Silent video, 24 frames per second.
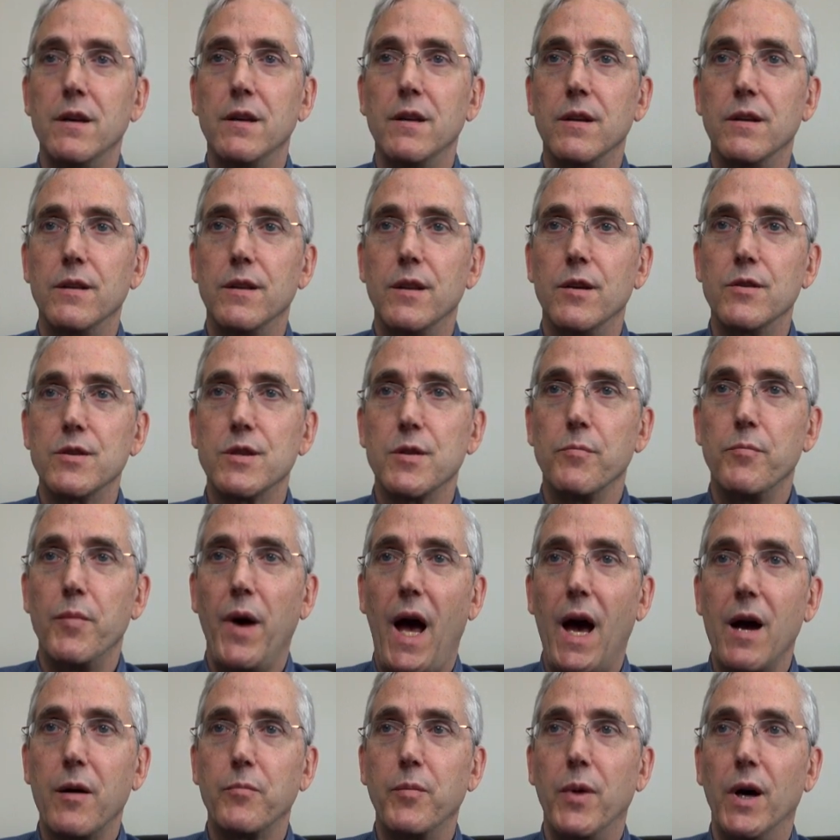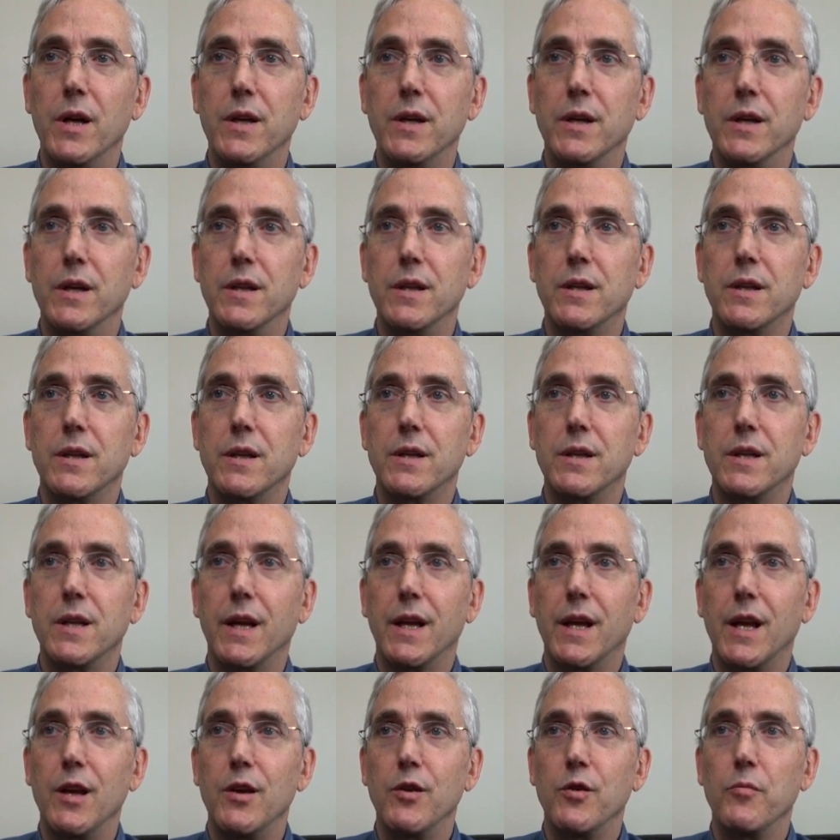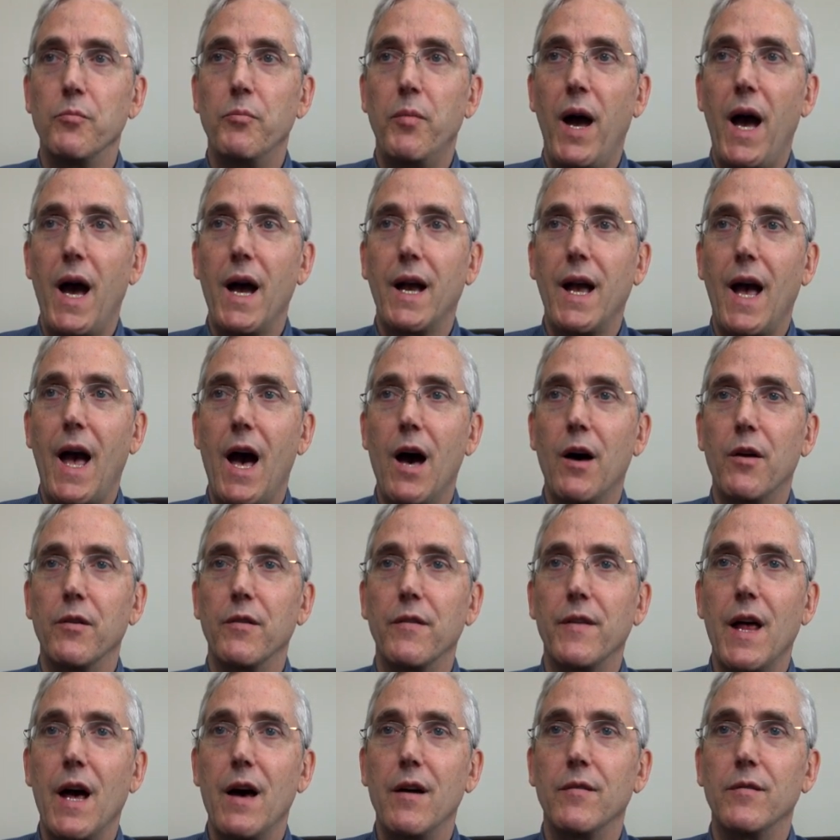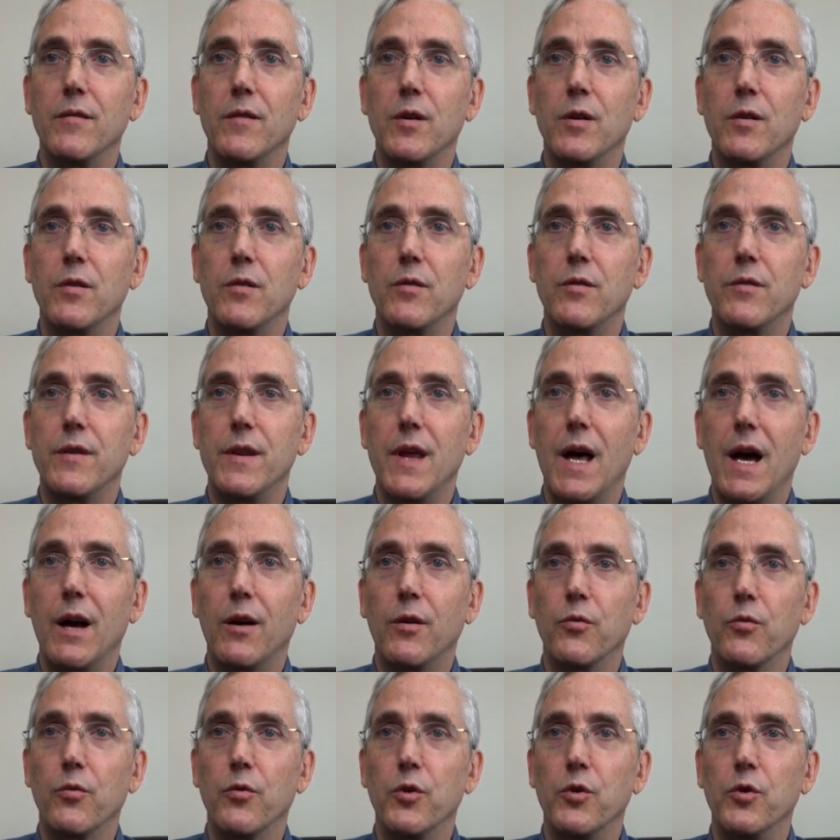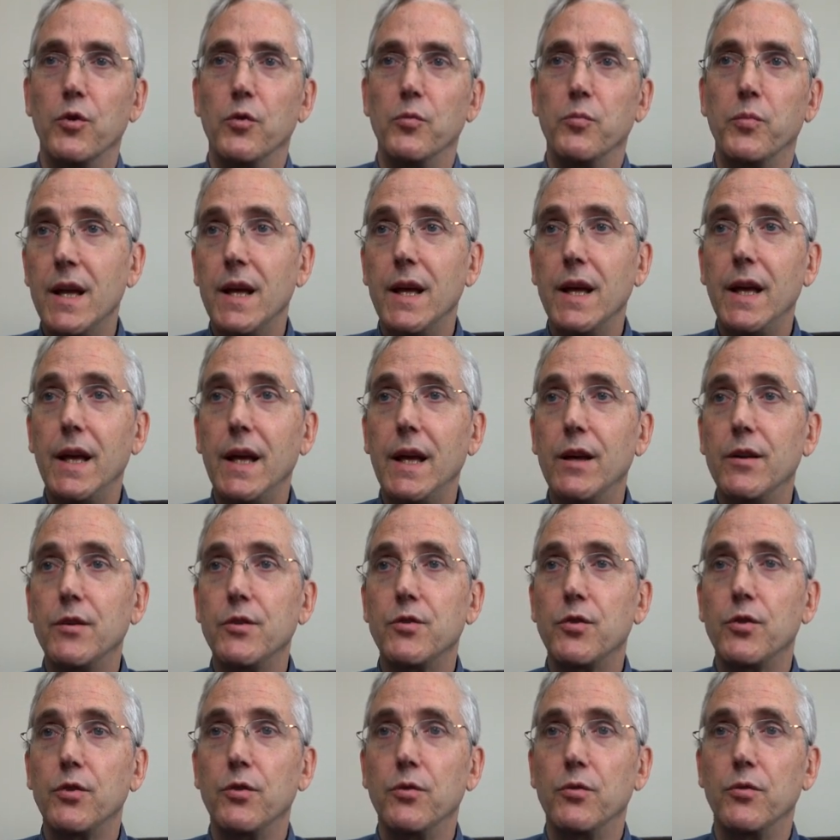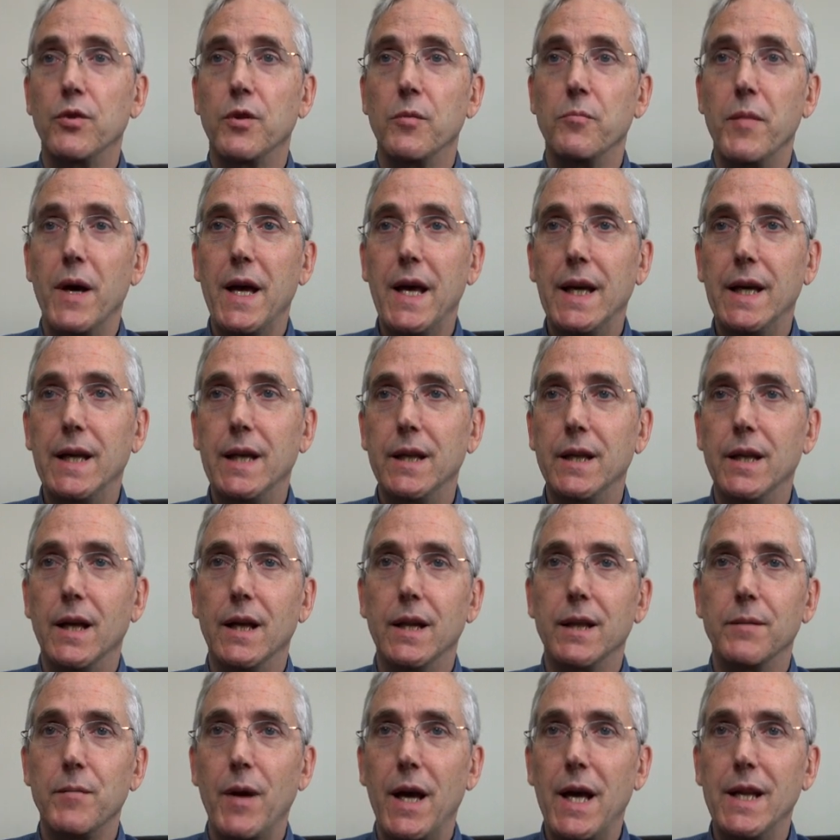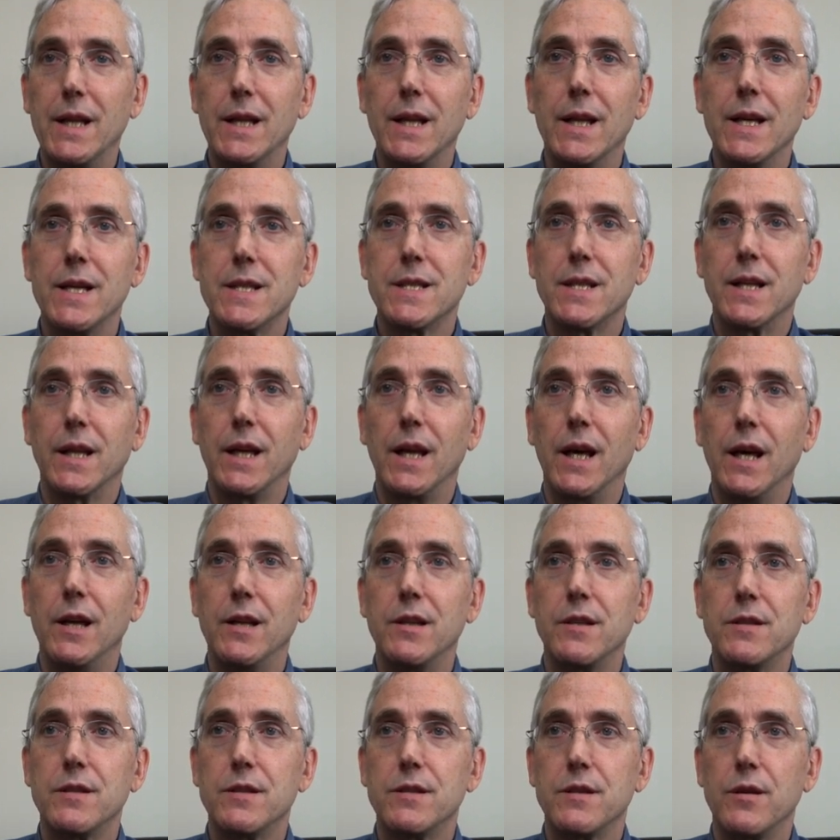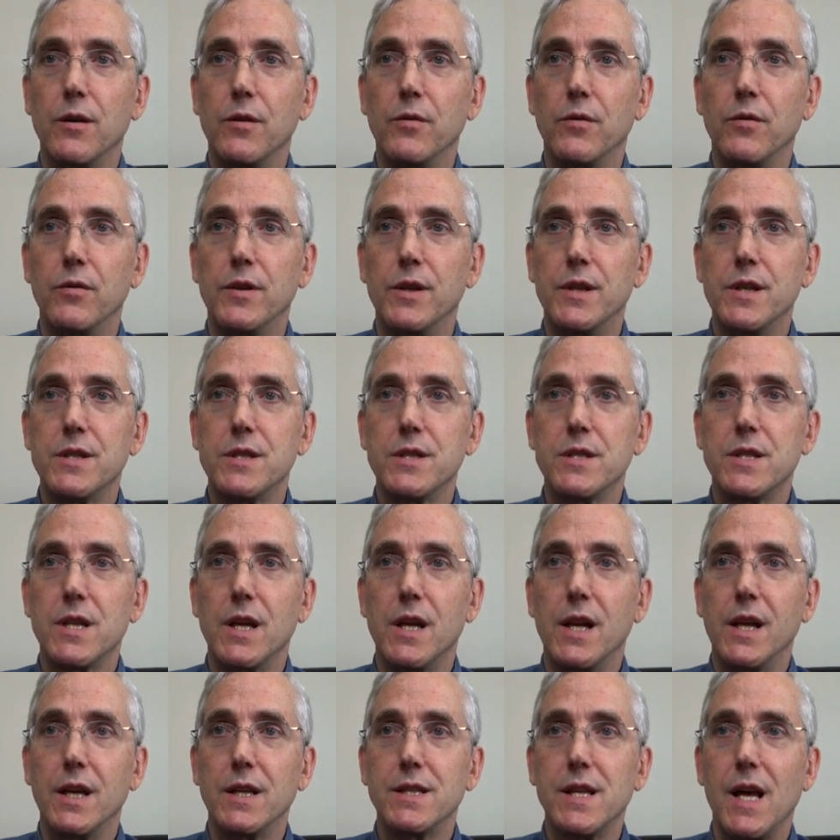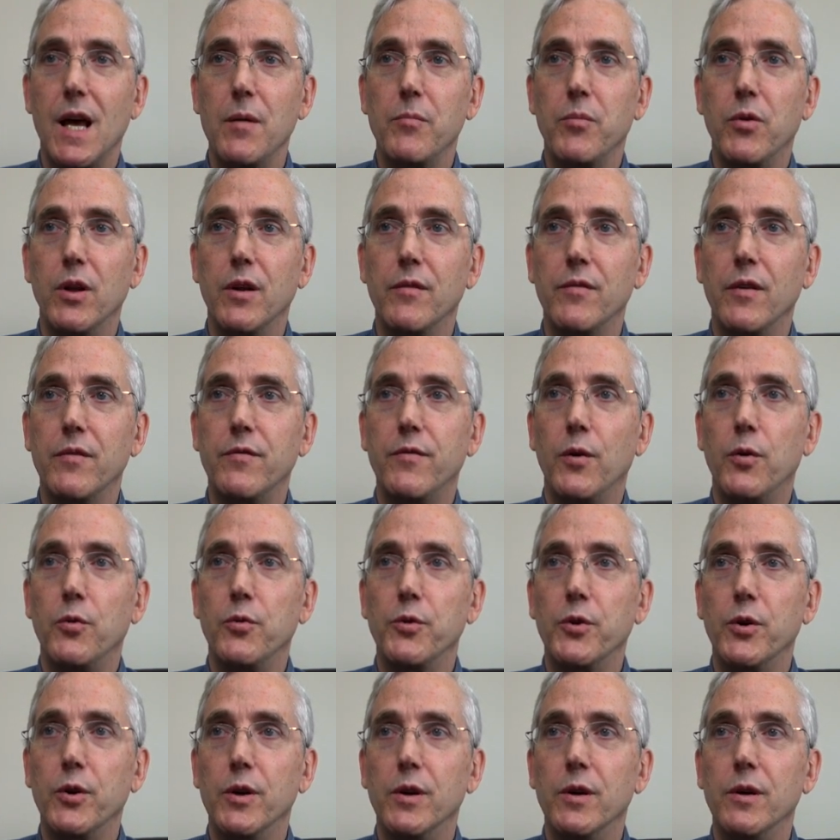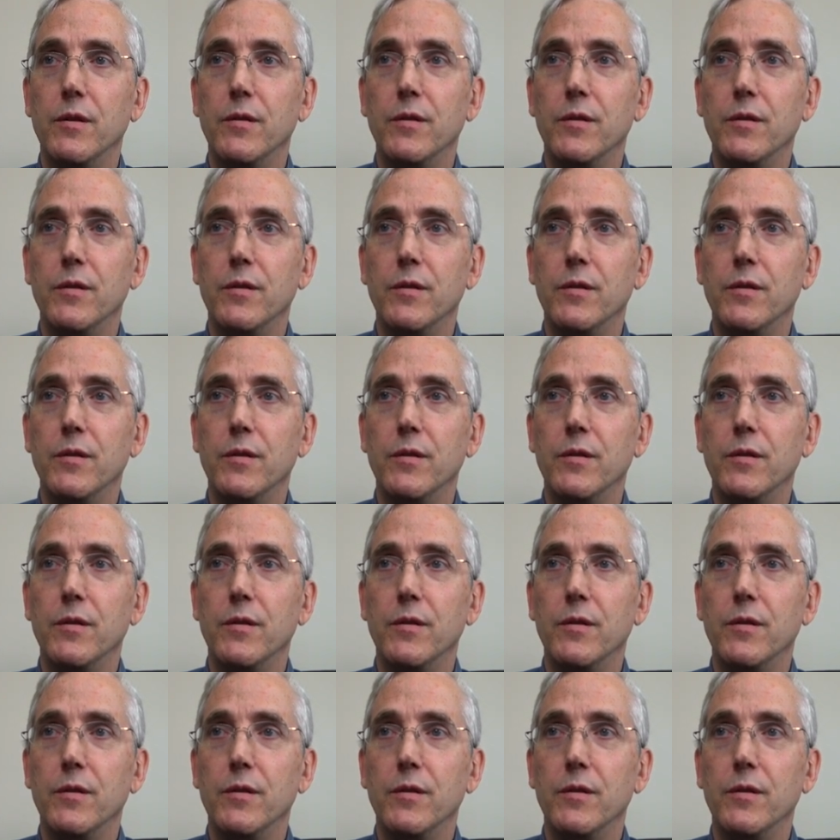there's a back button to get you back out of that group into the main list again. So this is an example of a folder.